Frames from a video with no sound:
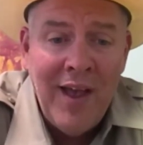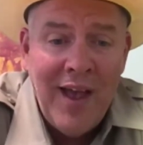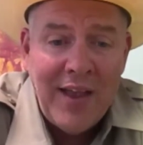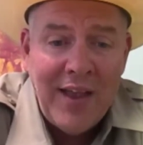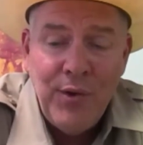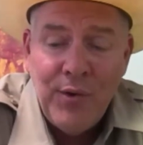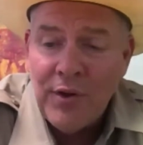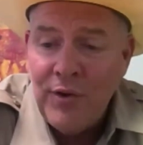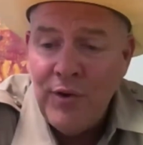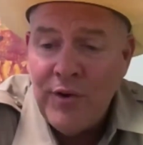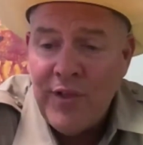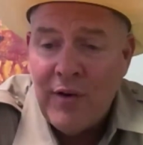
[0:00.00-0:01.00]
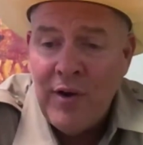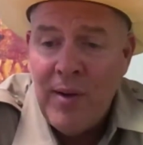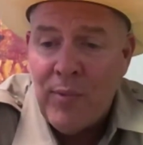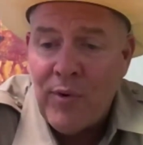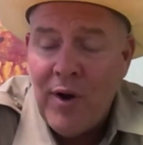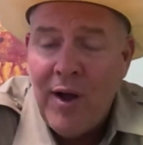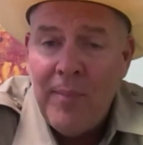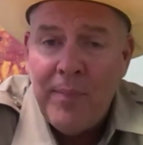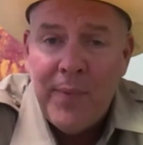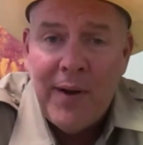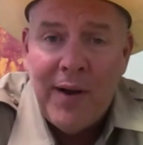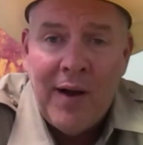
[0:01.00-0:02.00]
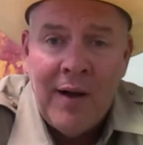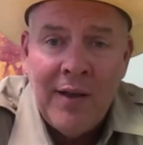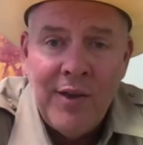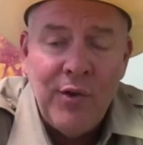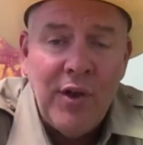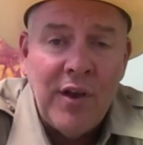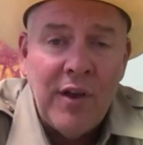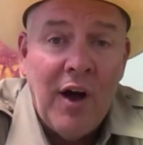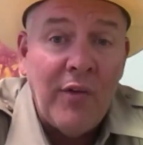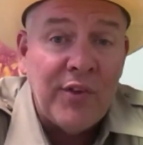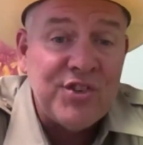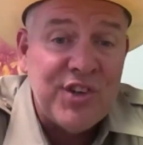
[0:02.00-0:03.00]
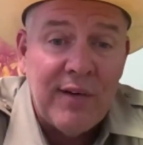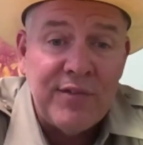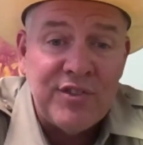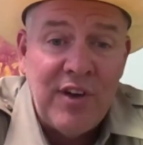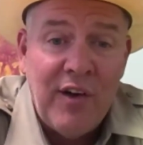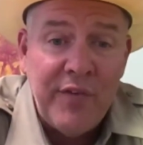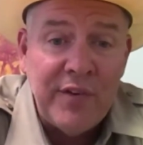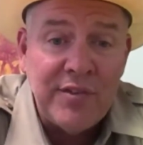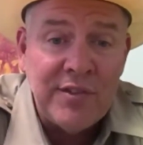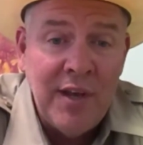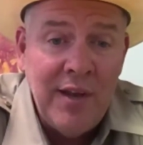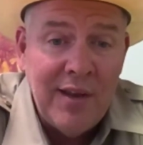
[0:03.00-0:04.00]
Hey, you can look their number up. Uh, you can call the sheriff's office,